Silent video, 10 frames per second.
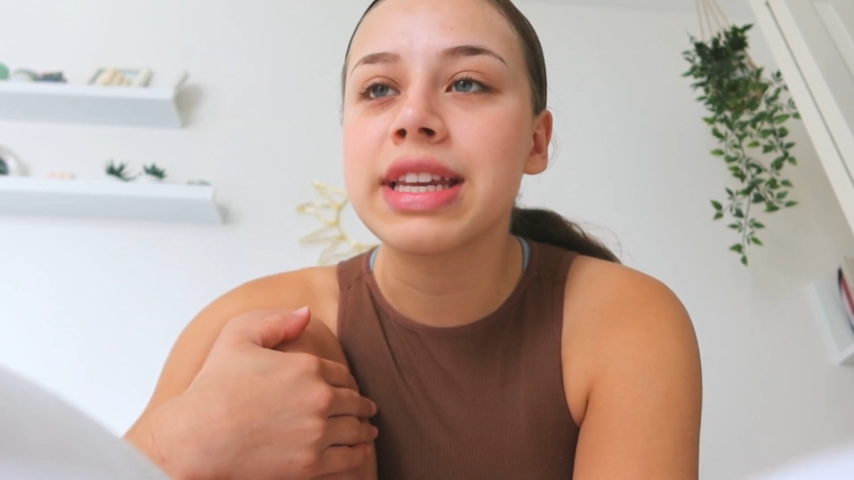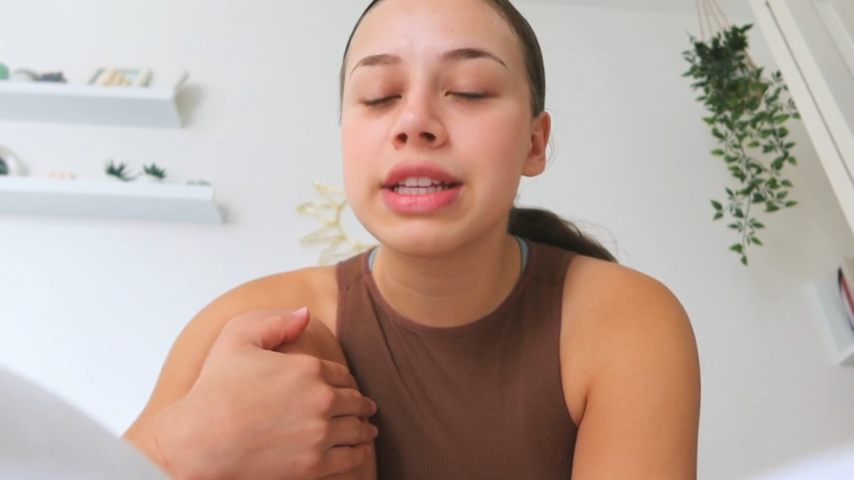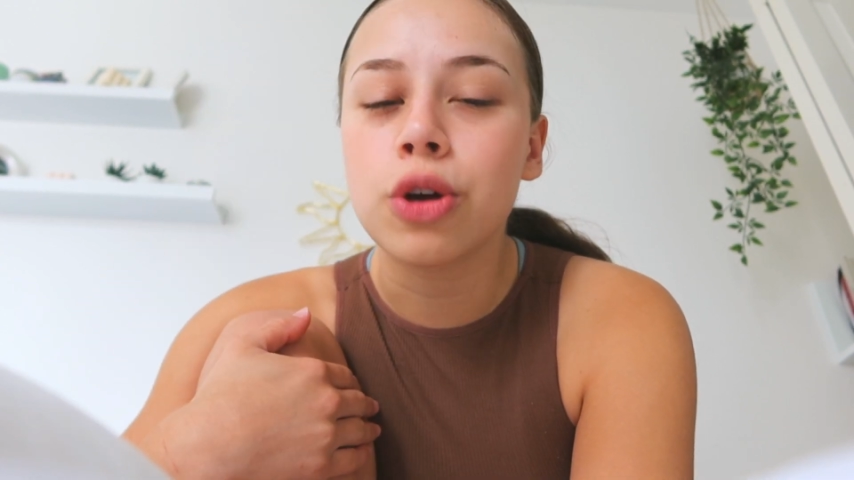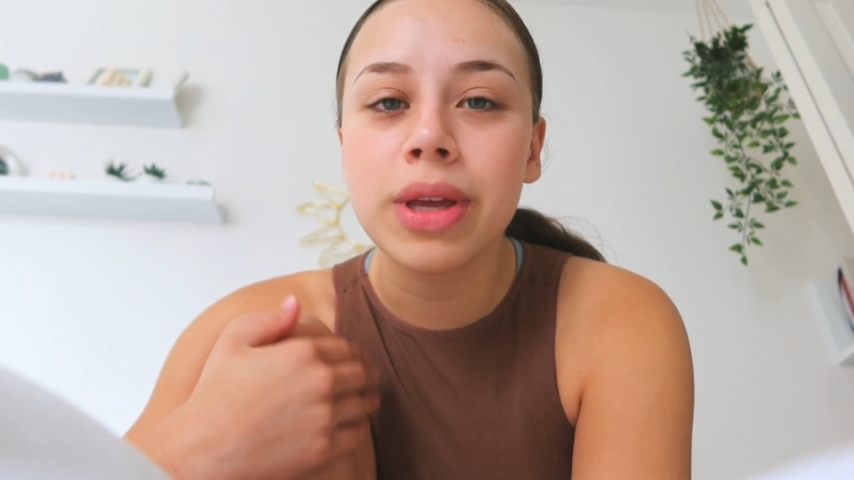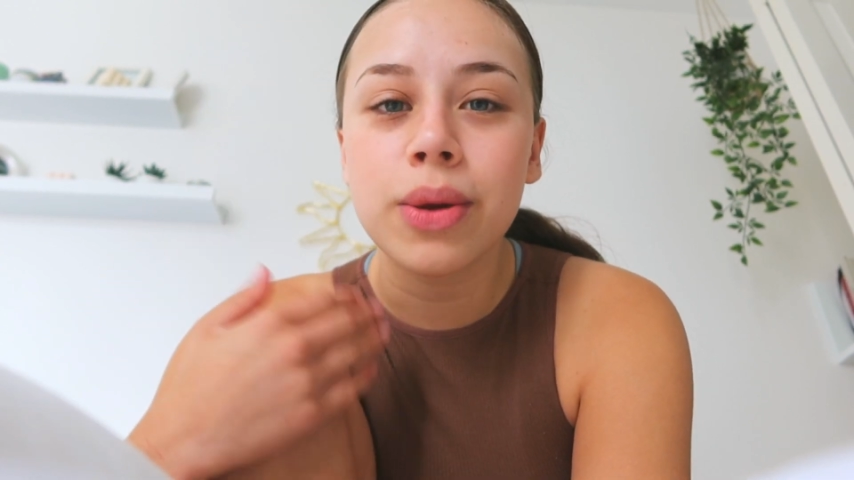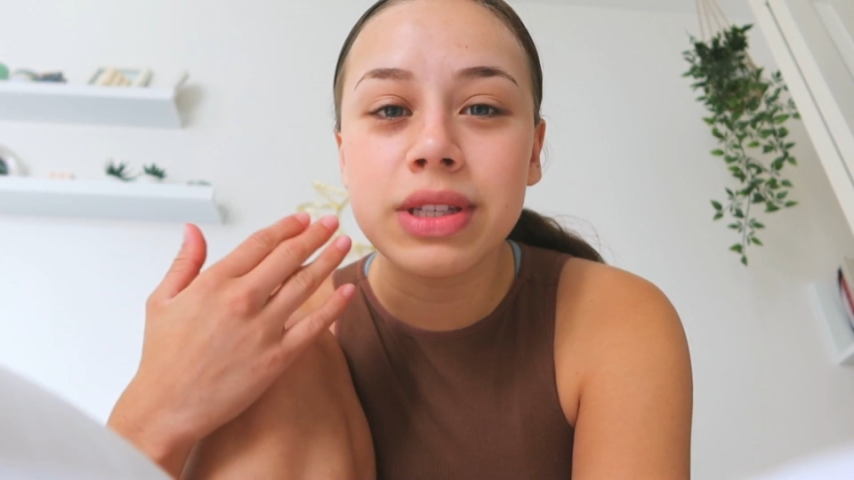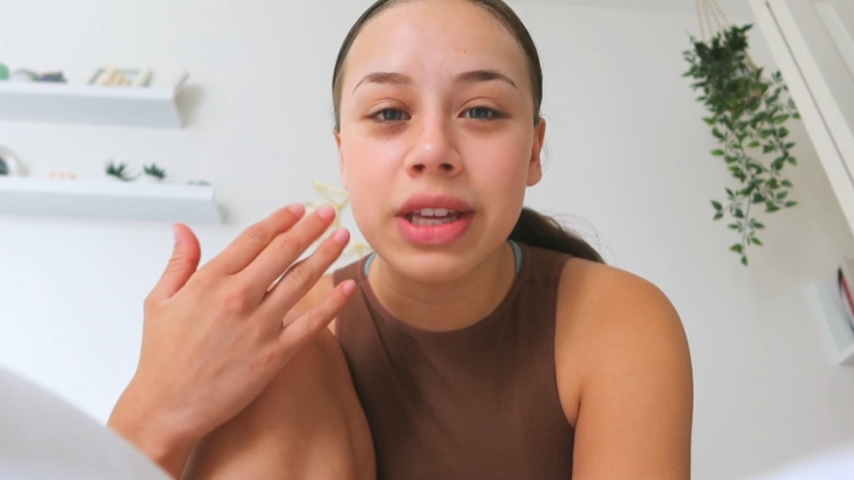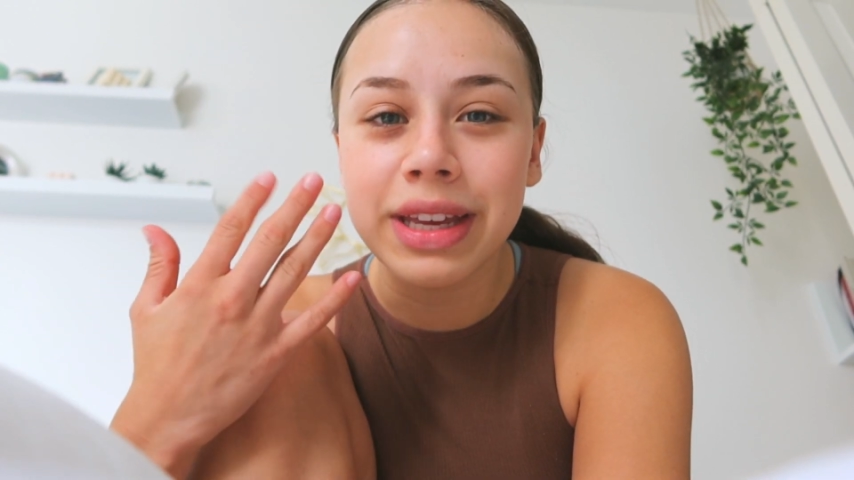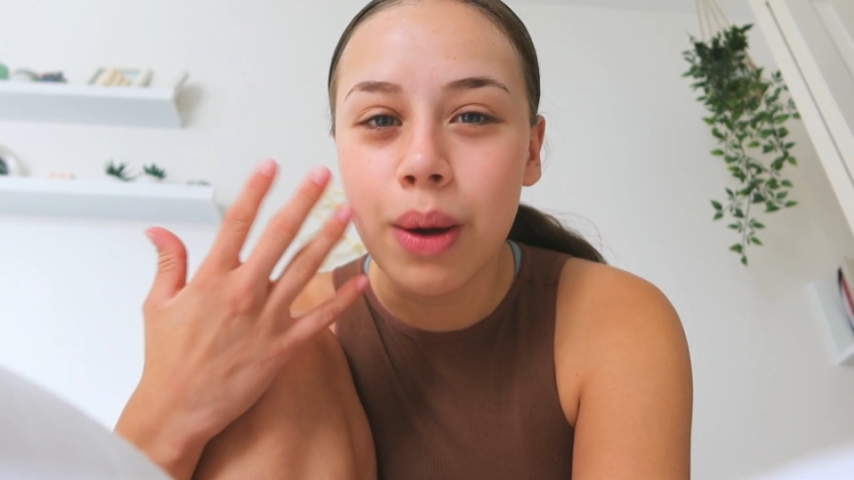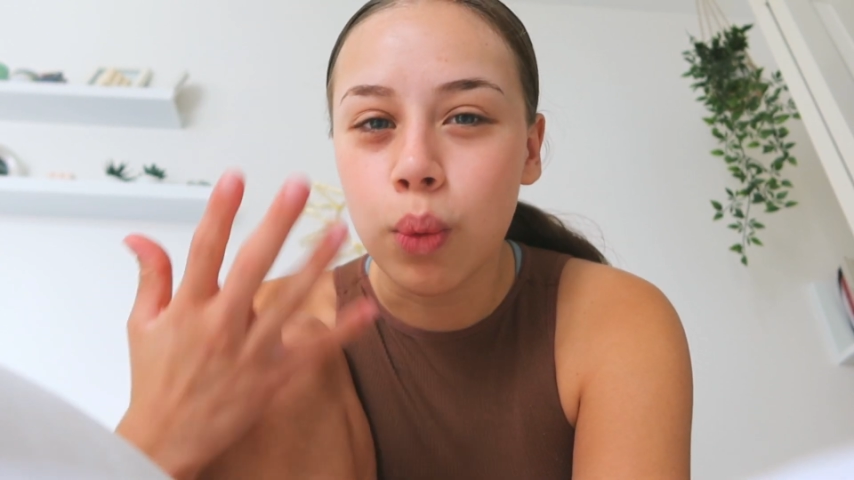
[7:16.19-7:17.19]
And he told me it was
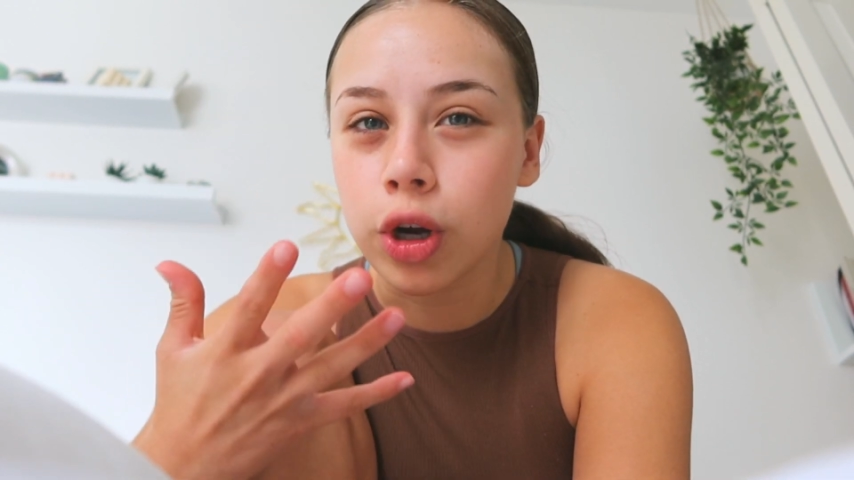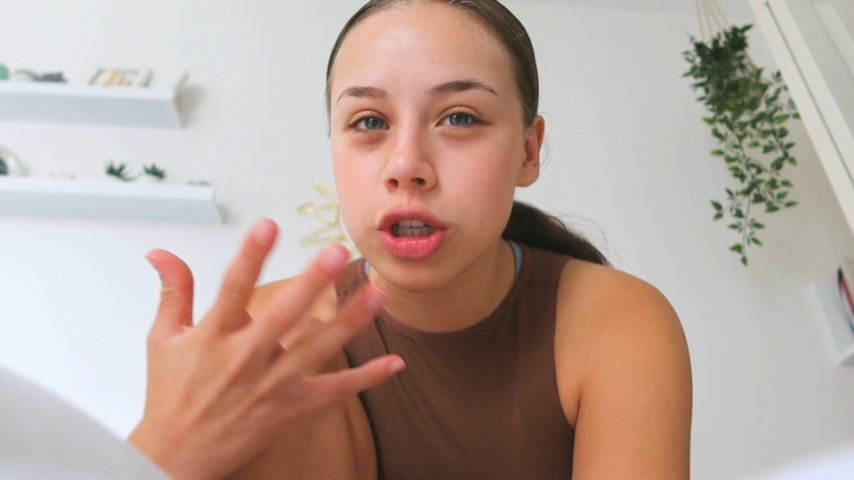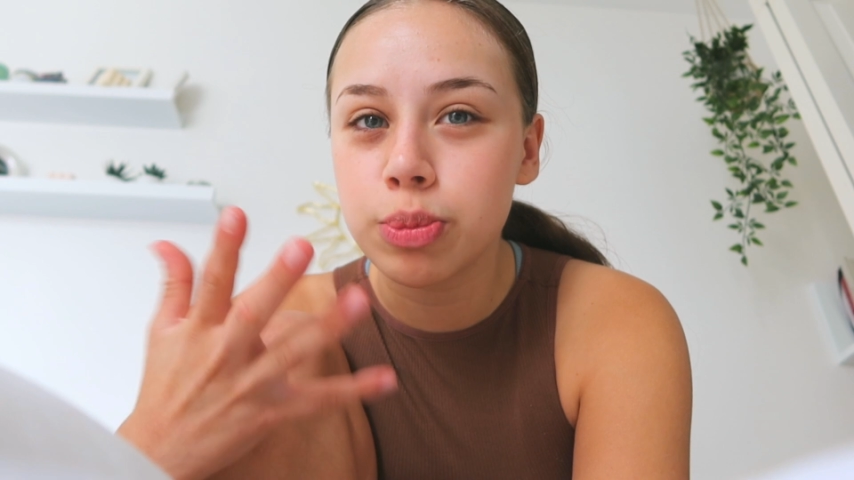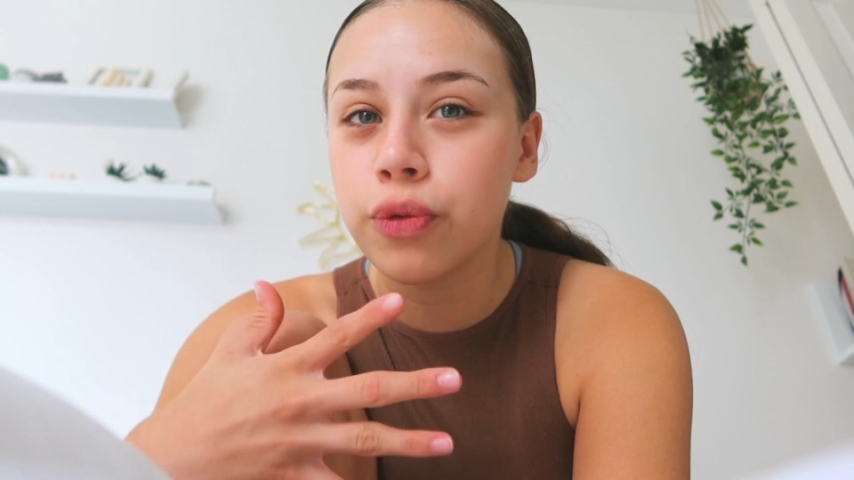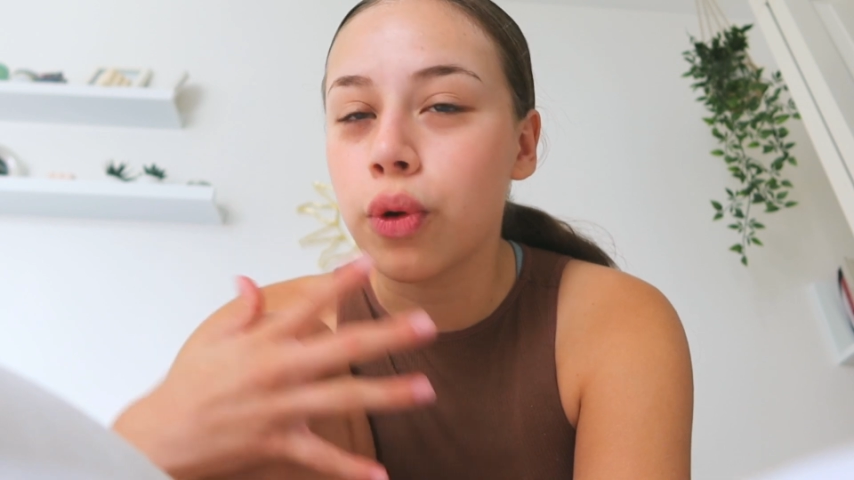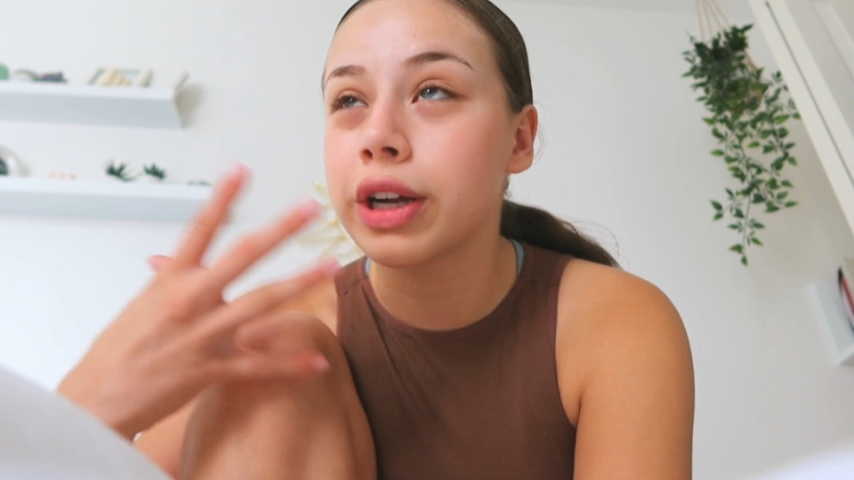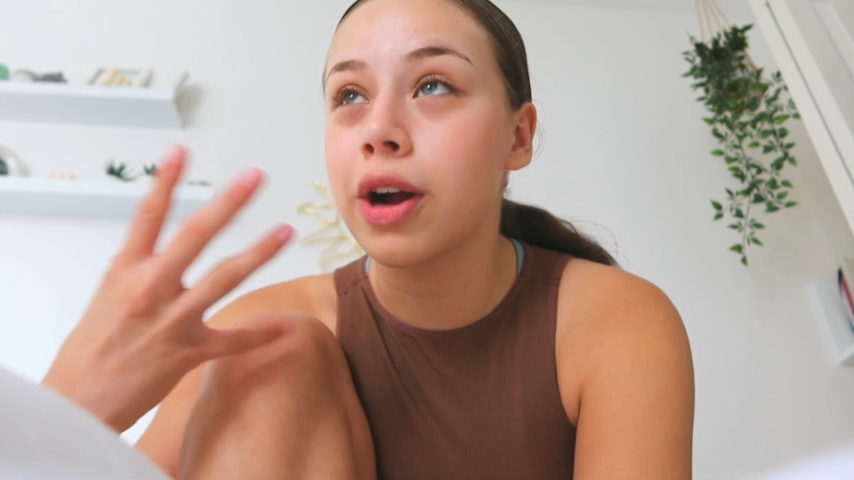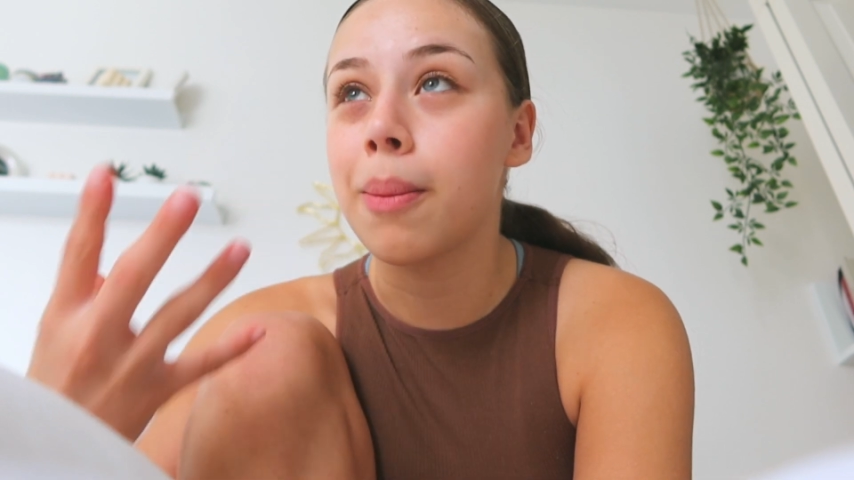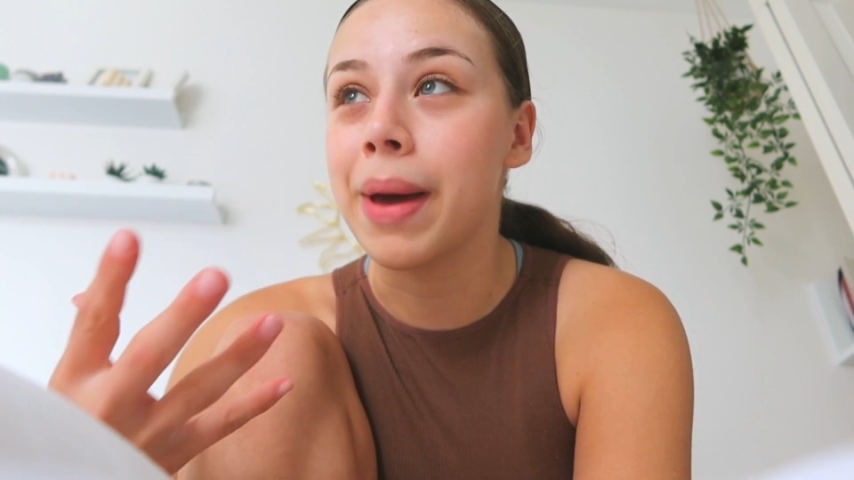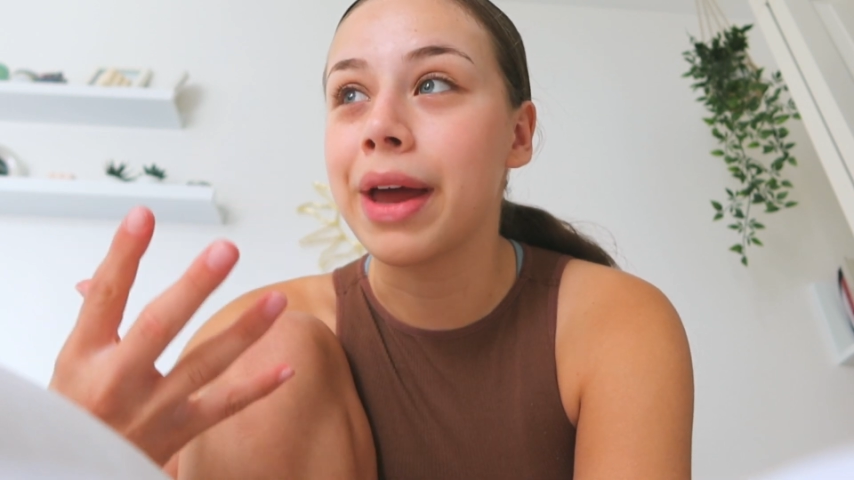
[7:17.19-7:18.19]
gonna get worse before it
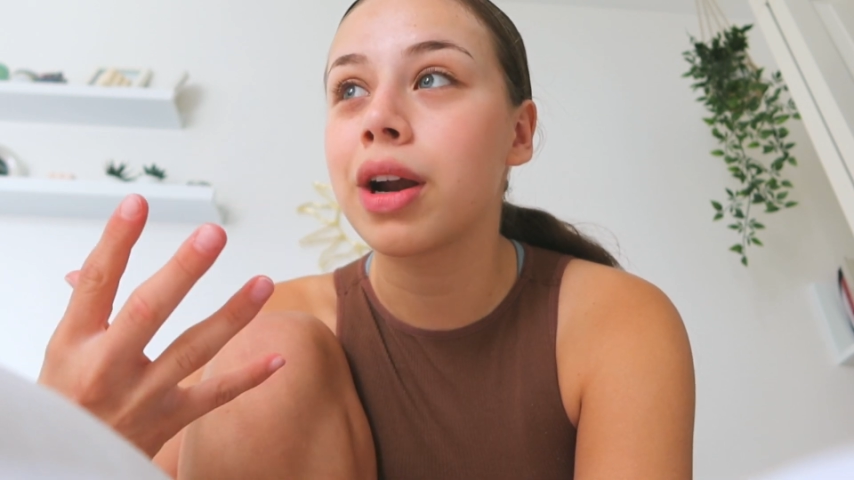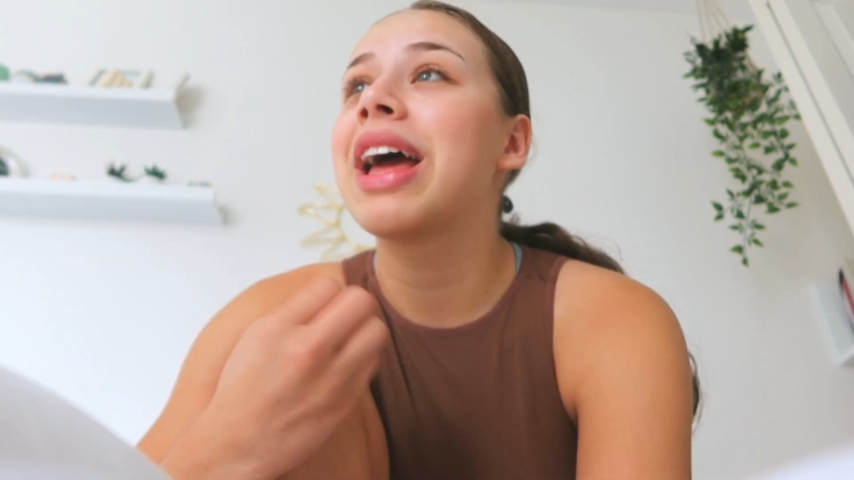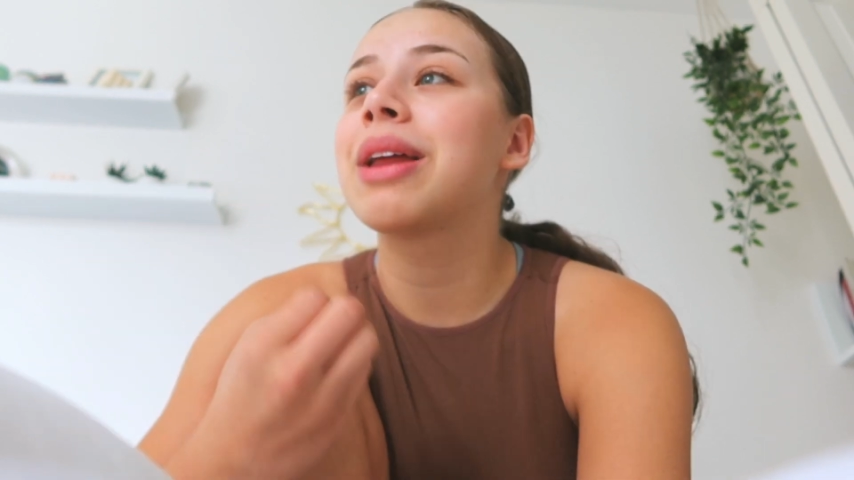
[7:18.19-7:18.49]
got better.